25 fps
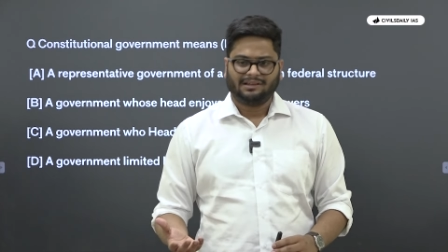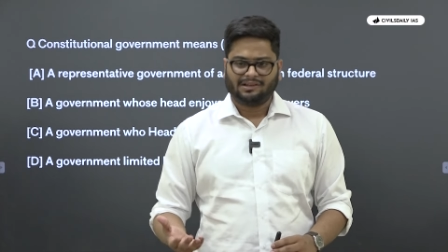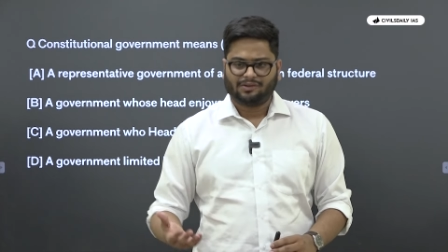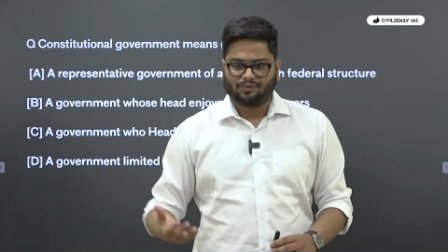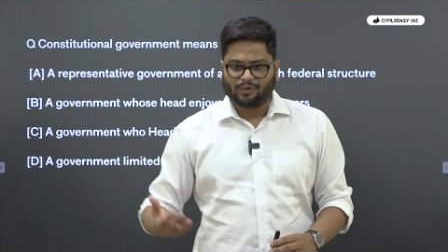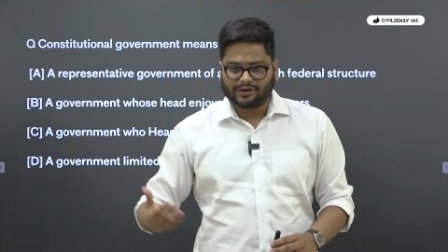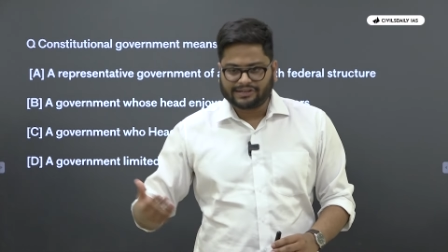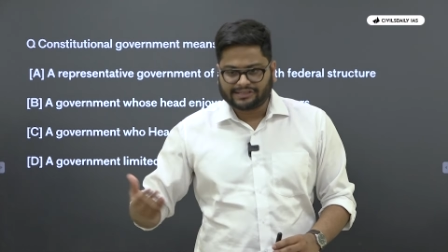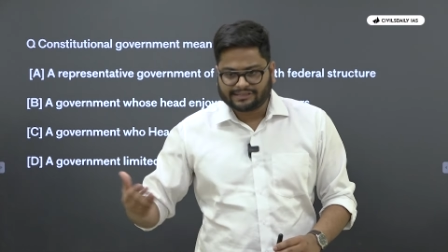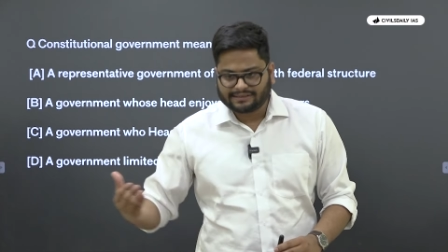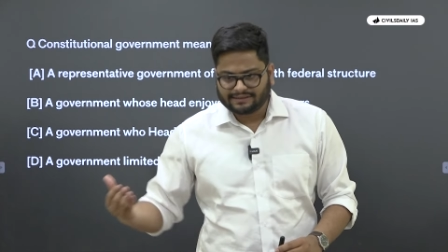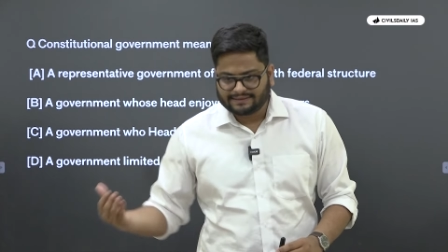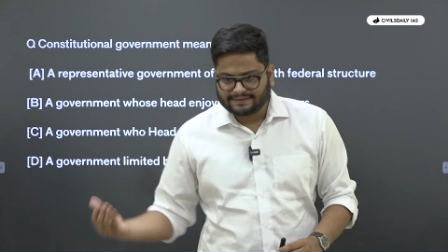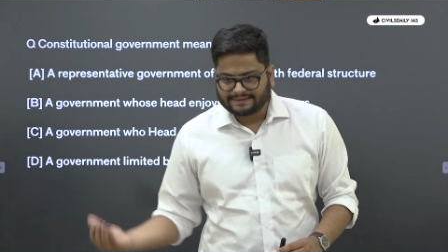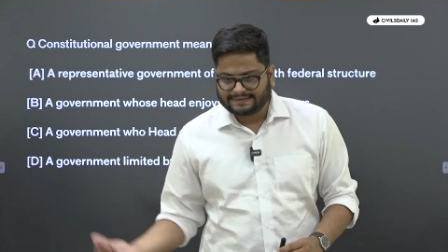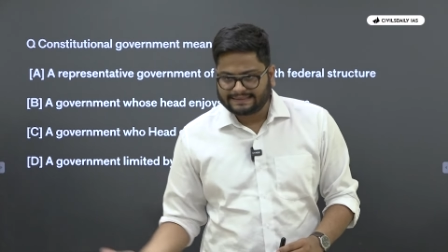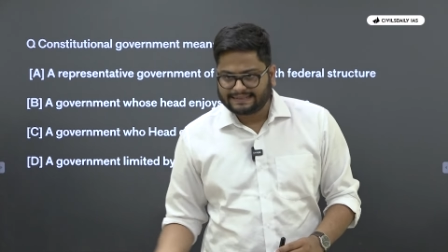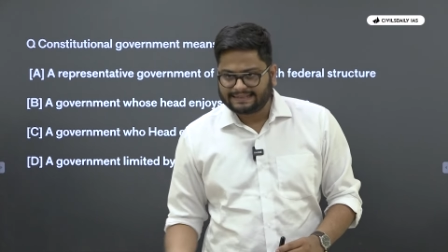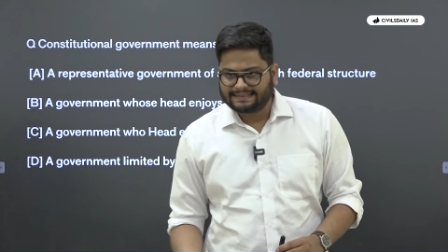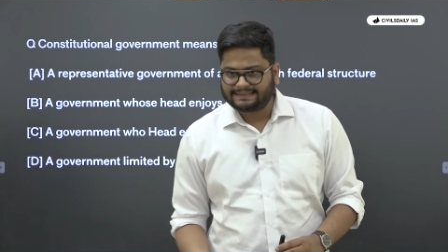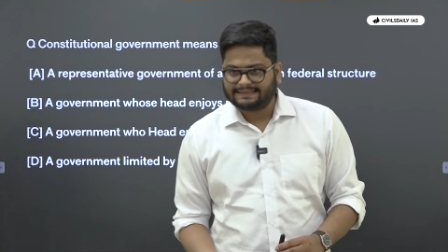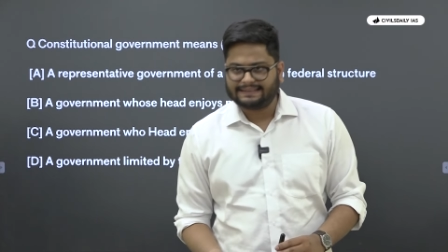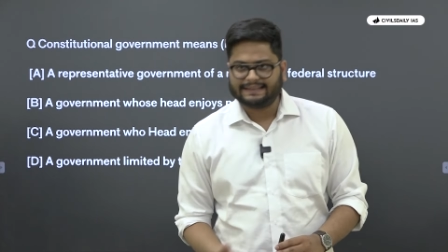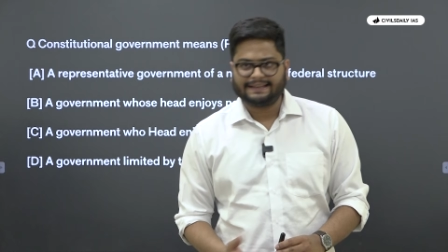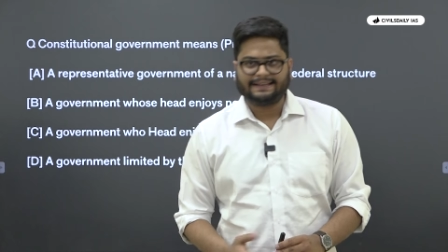Questions
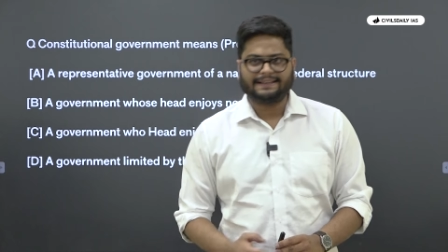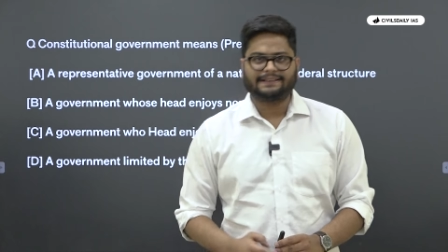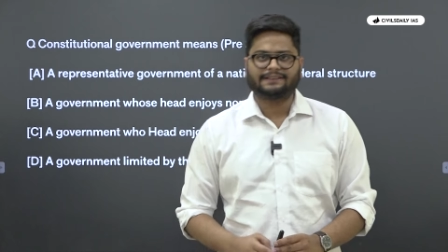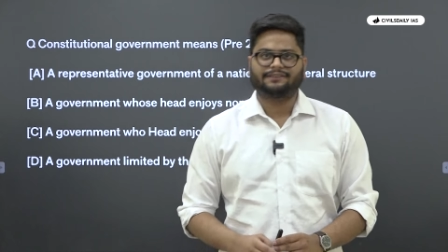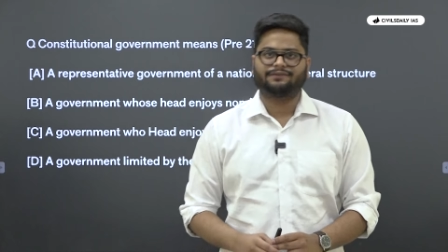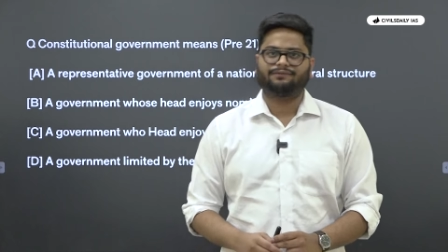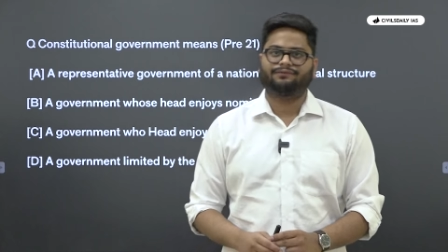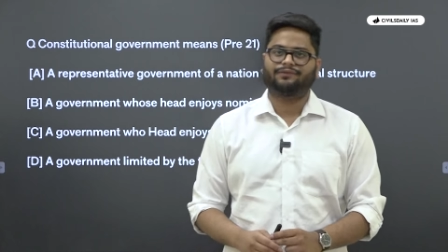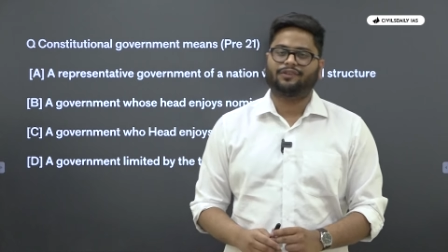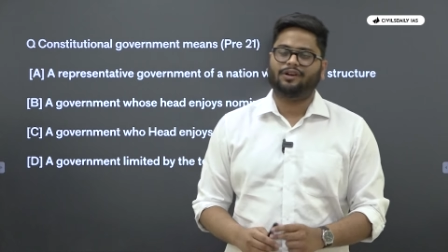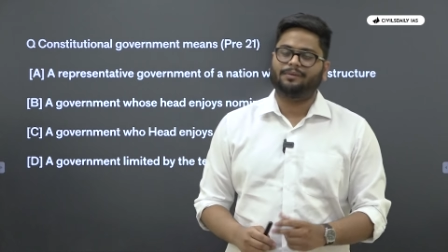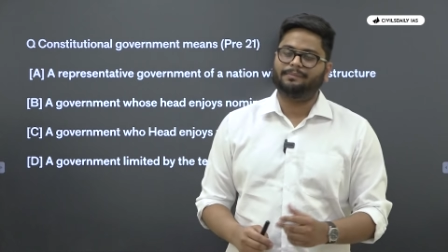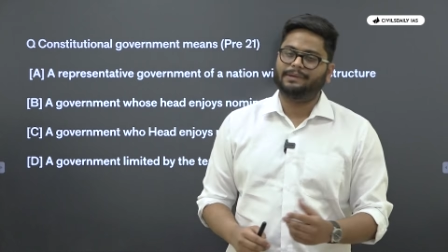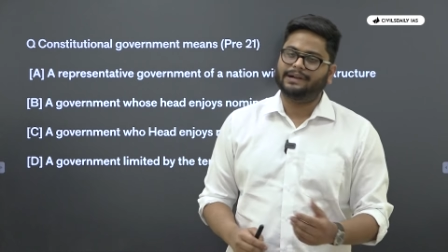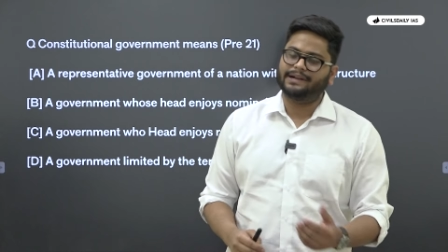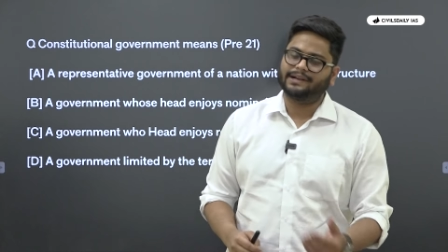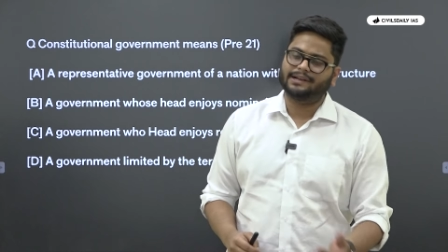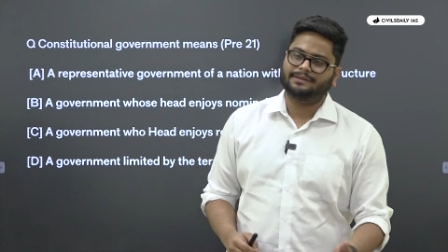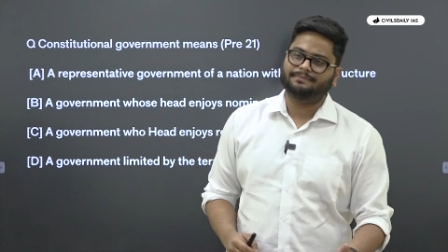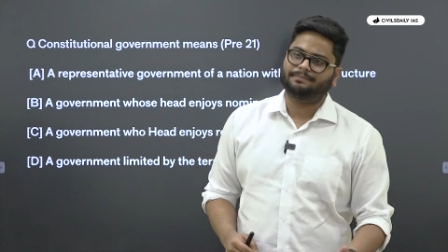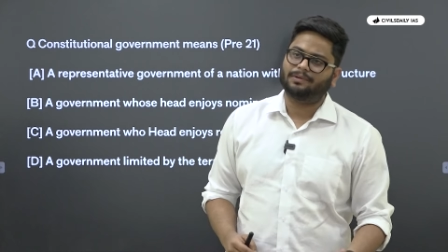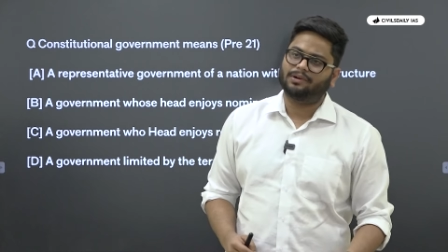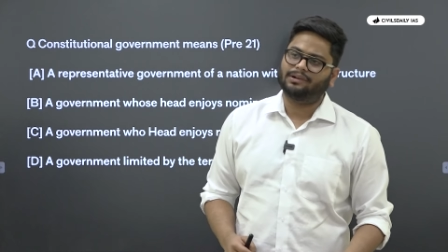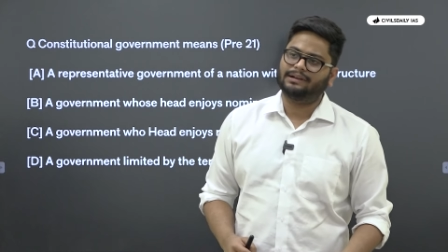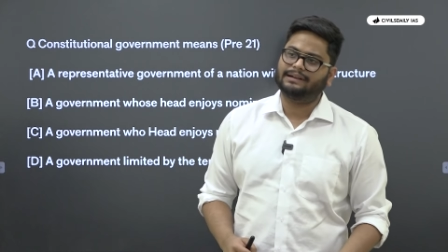these days from
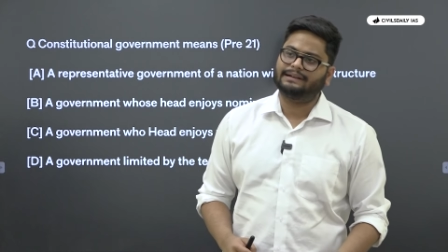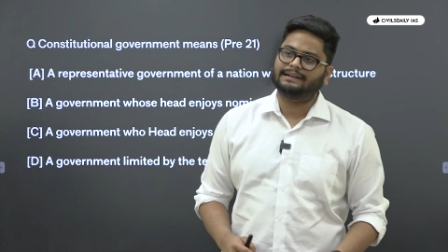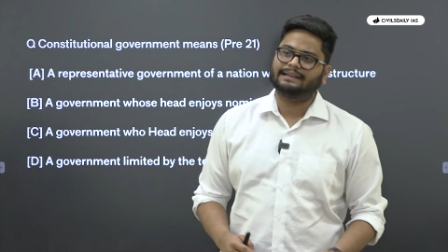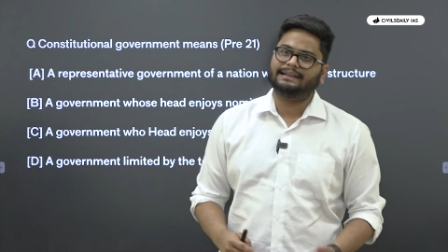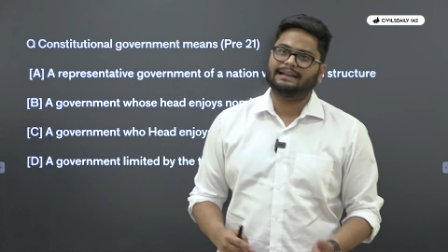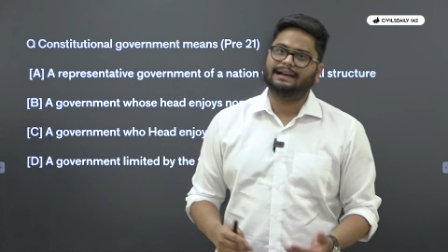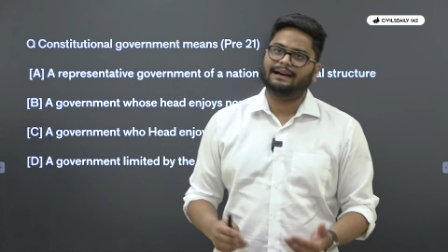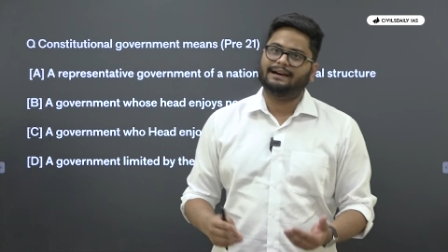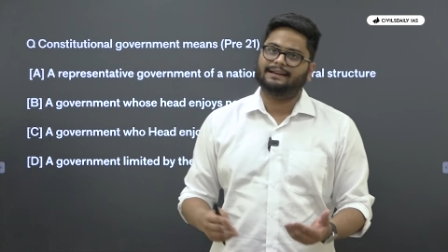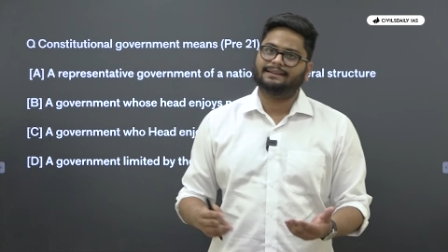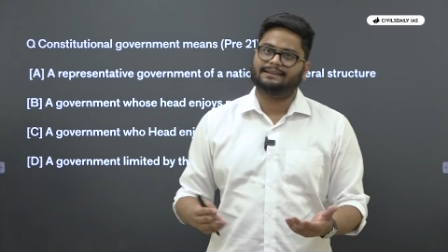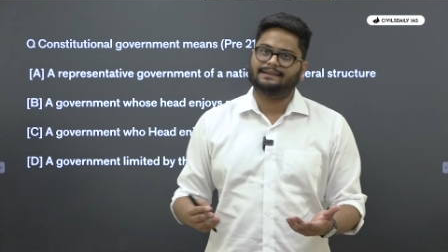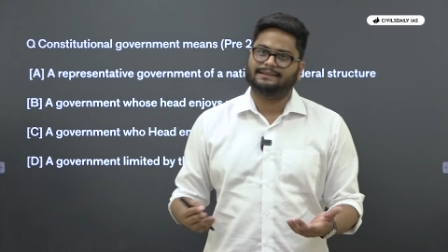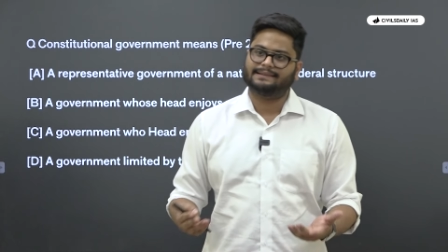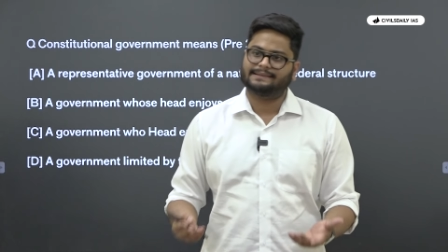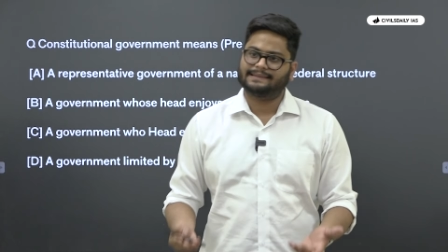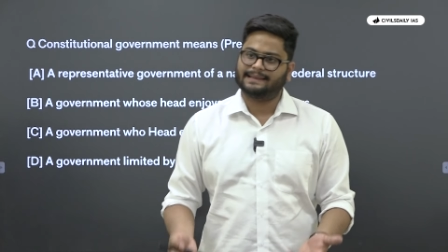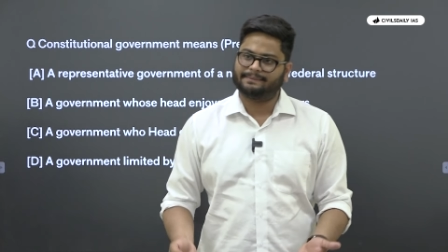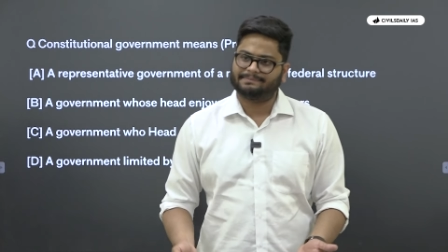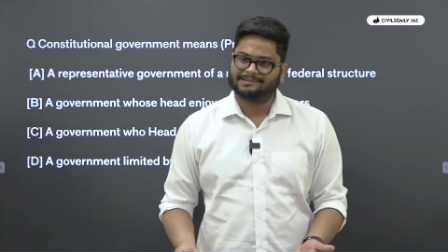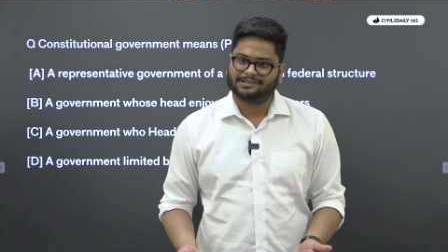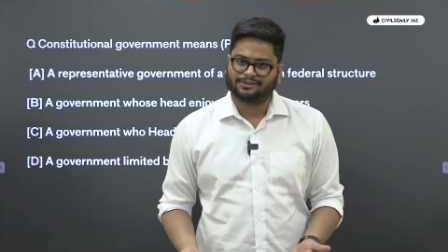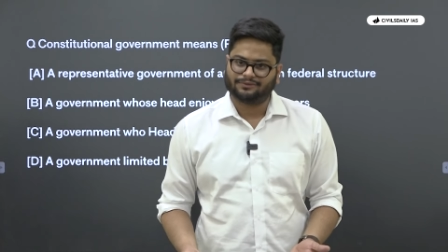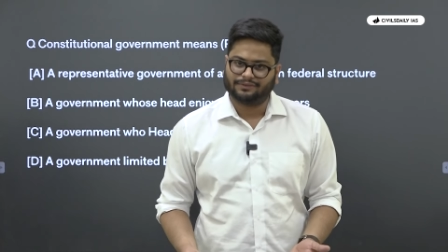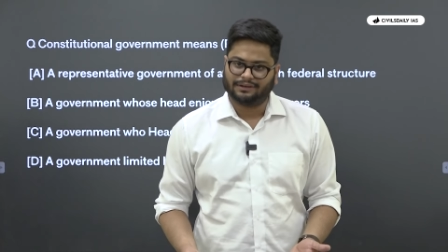Indian polity are
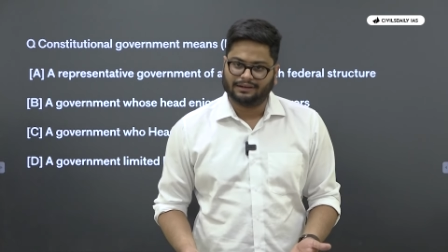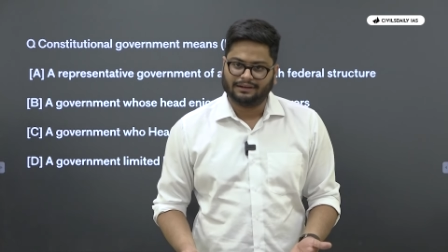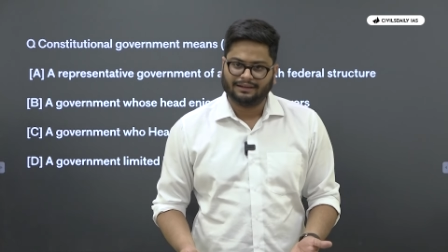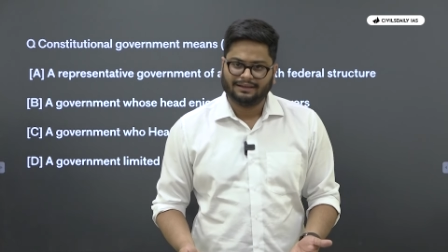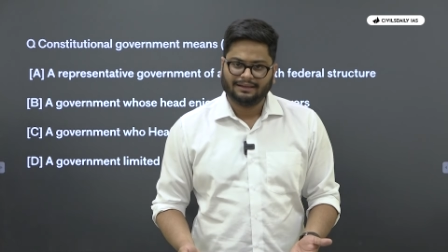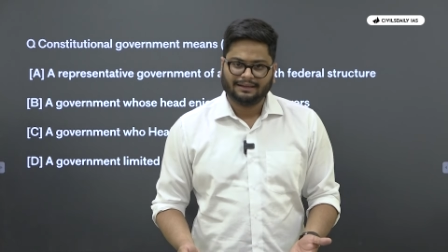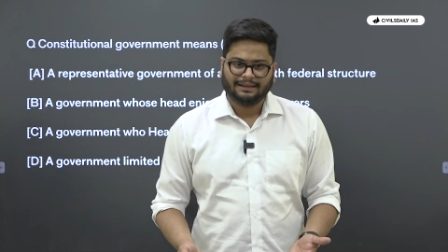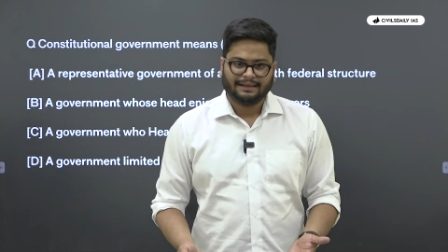conceptual.